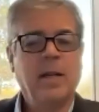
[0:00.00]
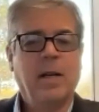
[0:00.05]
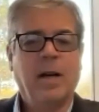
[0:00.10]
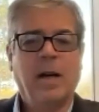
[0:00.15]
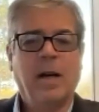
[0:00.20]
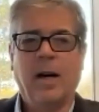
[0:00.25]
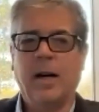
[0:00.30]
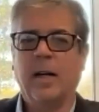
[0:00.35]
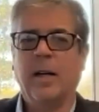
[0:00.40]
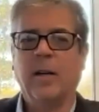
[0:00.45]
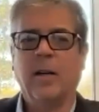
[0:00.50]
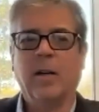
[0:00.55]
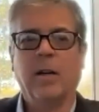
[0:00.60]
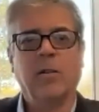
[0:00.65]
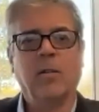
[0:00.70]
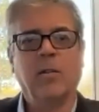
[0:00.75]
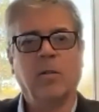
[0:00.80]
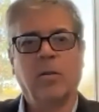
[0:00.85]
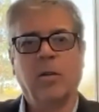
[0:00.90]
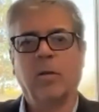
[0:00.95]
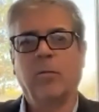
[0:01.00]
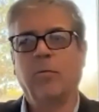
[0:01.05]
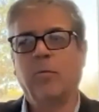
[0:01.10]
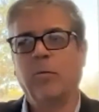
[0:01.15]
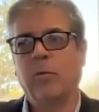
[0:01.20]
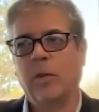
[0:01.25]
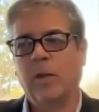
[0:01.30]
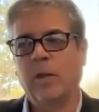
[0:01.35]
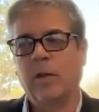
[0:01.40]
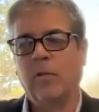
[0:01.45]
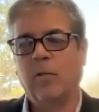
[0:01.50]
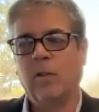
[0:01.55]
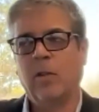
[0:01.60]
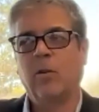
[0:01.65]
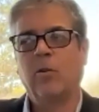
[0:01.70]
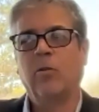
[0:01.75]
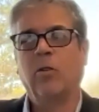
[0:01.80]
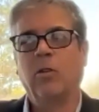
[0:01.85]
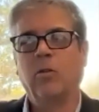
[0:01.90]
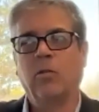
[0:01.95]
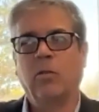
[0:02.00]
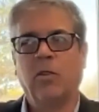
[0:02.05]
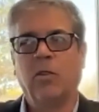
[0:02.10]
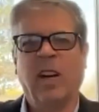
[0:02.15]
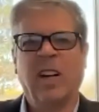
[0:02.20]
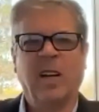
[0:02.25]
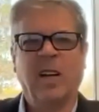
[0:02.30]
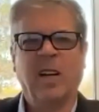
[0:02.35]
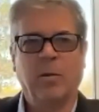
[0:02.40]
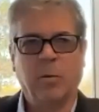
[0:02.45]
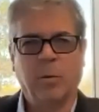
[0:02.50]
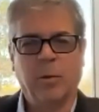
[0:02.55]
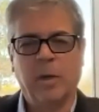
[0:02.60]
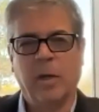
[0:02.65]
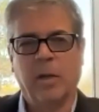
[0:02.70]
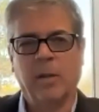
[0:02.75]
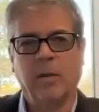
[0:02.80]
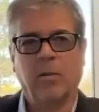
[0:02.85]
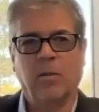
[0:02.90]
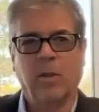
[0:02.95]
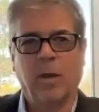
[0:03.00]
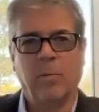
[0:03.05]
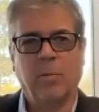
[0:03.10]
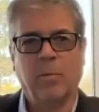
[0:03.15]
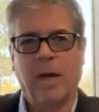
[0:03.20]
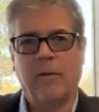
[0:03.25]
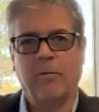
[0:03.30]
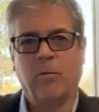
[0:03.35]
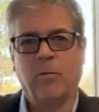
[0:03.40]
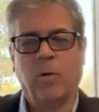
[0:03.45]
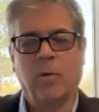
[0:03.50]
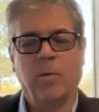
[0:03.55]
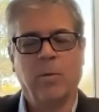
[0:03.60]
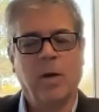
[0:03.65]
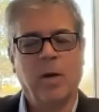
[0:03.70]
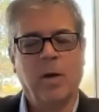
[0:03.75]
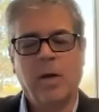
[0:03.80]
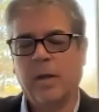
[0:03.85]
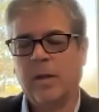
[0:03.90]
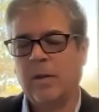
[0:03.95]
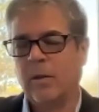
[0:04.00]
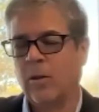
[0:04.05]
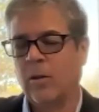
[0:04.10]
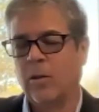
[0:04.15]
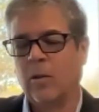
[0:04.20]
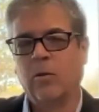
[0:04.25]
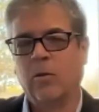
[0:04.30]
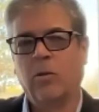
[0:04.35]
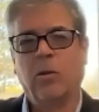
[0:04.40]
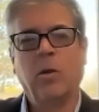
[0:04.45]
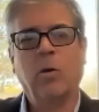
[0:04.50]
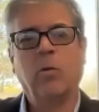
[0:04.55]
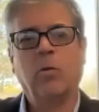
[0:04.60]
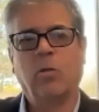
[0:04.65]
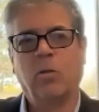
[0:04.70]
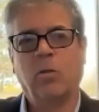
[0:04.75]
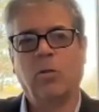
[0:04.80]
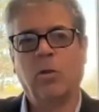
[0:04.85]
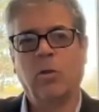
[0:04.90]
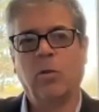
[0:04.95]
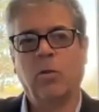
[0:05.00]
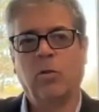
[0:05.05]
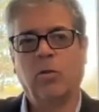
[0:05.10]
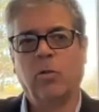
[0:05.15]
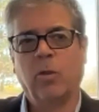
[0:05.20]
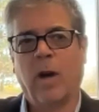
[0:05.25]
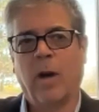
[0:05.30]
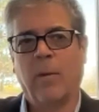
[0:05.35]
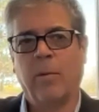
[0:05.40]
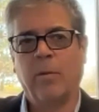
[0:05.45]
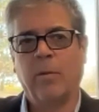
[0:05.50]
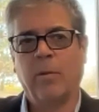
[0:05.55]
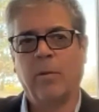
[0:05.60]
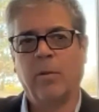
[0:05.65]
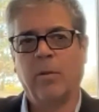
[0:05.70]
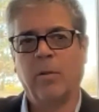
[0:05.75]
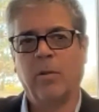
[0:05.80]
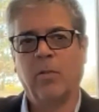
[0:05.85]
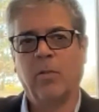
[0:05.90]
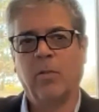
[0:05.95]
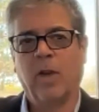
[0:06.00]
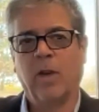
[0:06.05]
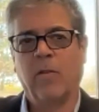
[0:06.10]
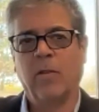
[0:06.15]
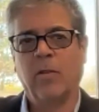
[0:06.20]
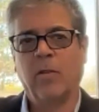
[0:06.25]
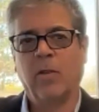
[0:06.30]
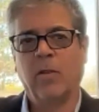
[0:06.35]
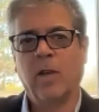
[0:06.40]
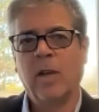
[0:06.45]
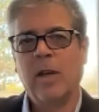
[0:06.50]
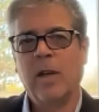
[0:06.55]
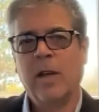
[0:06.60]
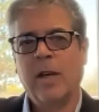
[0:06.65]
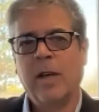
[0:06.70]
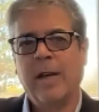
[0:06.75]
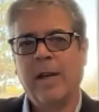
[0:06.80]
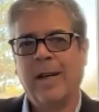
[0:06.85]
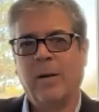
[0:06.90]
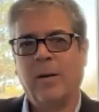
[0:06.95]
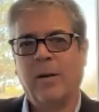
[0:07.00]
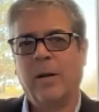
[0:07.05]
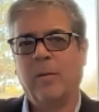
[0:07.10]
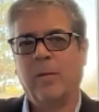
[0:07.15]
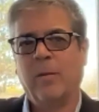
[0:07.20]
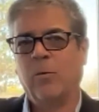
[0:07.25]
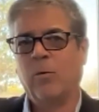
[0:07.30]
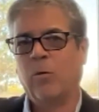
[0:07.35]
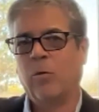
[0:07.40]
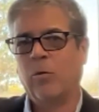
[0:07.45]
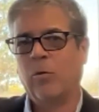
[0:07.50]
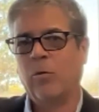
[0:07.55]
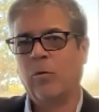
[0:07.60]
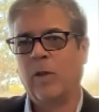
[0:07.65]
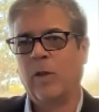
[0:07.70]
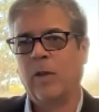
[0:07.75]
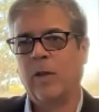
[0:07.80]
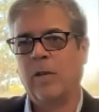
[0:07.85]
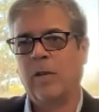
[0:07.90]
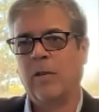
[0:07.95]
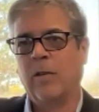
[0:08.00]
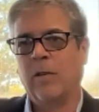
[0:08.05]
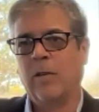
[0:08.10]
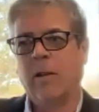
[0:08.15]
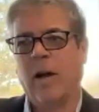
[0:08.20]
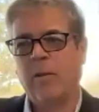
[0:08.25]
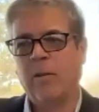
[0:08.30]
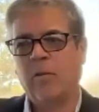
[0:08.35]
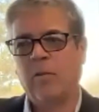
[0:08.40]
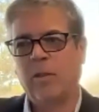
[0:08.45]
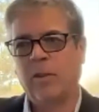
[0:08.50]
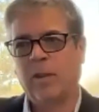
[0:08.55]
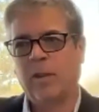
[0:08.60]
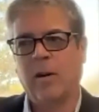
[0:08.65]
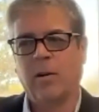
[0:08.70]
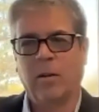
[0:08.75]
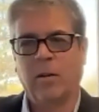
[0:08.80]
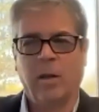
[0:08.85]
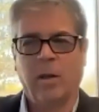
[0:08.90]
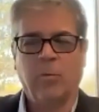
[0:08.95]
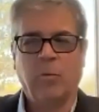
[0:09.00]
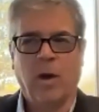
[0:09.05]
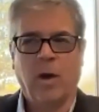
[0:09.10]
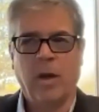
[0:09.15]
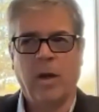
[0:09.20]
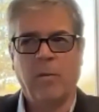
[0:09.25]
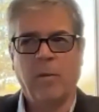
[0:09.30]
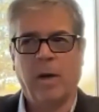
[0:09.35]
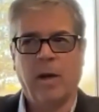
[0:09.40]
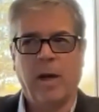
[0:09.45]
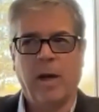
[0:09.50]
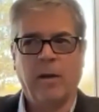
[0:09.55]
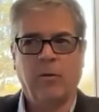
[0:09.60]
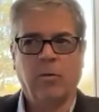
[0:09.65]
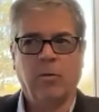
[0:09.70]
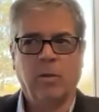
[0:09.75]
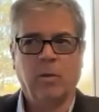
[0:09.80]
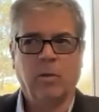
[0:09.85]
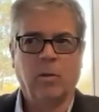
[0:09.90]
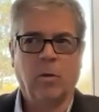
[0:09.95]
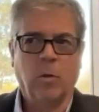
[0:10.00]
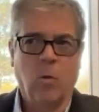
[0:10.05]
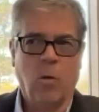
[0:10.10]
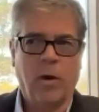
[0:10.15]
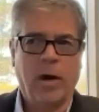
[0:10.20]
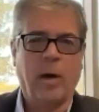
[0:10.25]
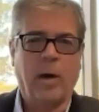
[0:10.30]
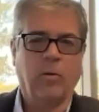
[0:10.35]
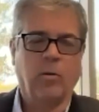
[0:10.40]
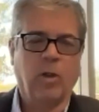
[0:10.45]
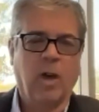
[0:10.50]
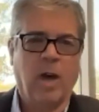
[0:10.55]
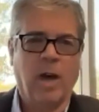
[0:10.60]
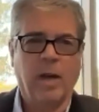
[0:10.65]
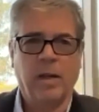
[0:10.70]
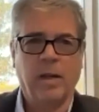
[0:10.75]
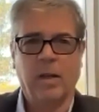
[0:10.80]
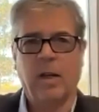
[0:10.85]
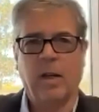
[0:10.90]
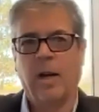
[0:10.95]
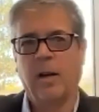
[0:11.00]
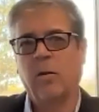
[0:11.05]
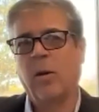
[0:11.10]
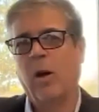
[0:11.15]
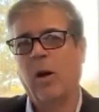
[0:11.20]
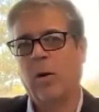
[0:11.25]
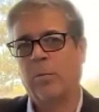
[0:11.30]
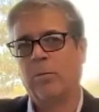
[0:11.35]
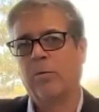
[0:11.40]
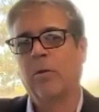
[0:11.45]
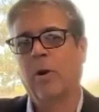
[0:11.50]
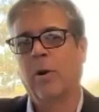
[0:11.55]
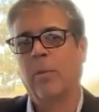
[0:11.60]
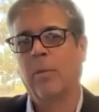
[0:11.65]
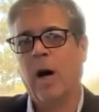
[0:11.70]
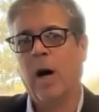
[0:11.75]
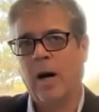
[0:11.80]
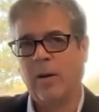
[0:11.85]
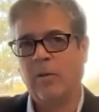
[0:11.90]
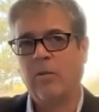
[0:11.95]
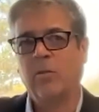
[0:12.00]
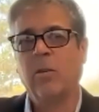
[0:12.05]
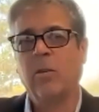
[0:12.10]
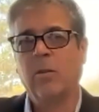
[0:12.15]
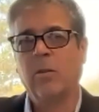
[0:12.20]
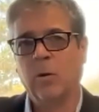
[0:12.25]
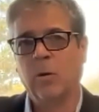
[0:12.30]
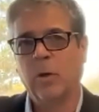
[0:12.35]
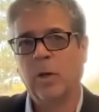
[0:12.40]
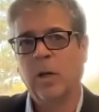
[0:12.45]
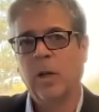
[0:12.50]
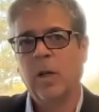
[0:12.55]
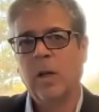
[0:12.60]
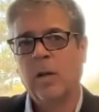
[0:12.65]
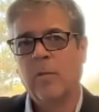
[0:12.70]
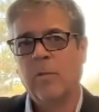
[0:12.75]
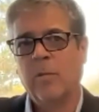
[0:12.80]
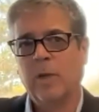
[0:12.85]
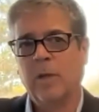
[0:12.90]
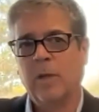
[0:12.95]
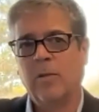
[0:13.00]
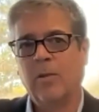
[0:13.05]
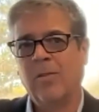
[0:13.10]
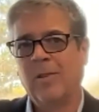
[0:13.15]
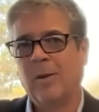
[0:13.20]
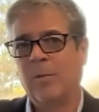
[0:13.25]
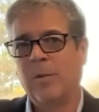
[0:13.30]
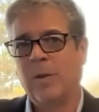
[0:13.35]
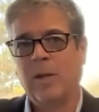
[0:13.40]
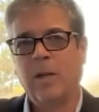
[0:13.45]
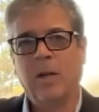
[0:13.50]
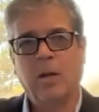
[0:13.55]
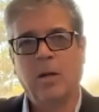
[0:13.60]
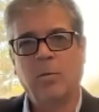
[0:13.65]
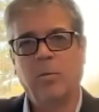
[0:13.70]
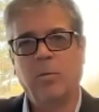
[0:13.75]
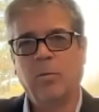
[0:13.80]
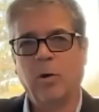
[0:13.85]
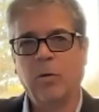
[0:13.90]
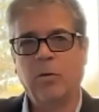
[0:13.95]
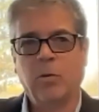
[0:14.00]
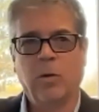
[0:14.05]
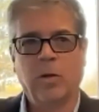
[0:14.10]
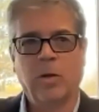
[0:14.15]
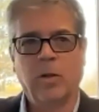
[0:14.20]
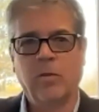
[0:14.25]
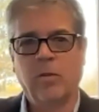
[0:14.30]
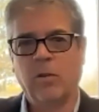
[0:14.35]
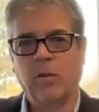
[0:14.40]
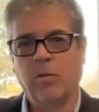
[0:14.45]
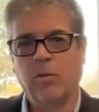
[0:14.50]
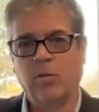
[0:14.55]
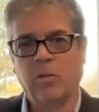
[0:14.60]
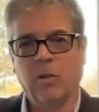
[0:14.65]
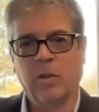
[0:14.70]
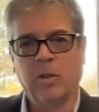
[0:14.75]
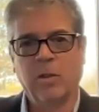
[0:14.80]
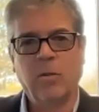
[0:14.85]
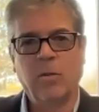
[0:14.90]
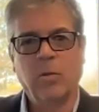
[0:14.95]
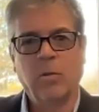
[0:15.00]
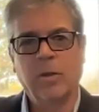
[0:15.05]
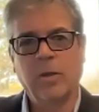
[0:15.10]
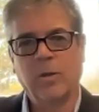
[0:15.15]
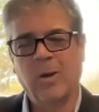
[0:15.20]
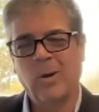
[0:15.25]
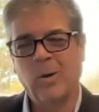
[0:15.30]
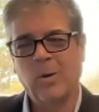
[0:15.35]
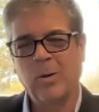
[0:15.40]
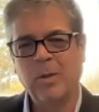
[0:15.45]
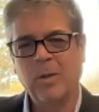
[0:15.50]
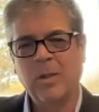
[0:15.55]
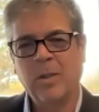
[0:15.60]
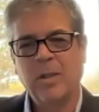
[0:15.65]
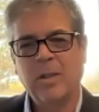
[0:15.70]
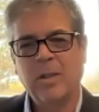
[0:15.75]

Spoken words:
and the synergies of getting everybody on the same platform, there's huge opportunities and savings. And obviously that airline I'm talking about actually went outside and got help from us to do it. But is this something, most organizations are going to do on their own?